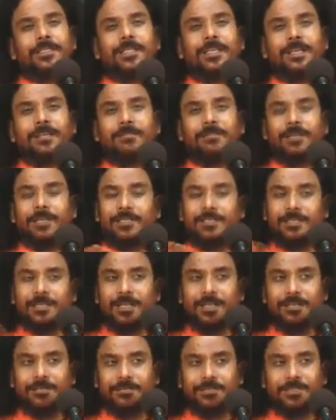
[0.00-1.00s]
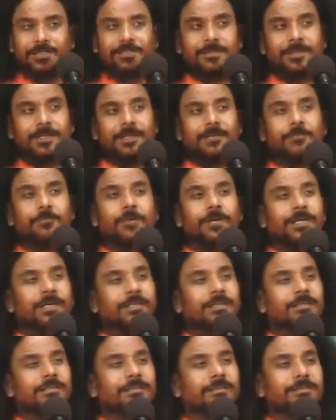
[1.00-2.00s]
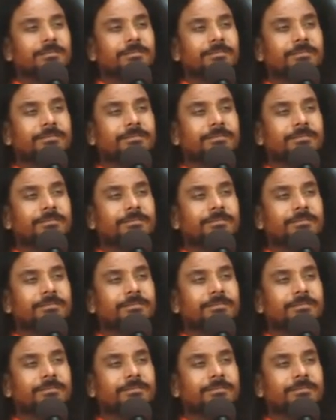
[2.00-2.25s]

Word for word: they have less lifespan. Why?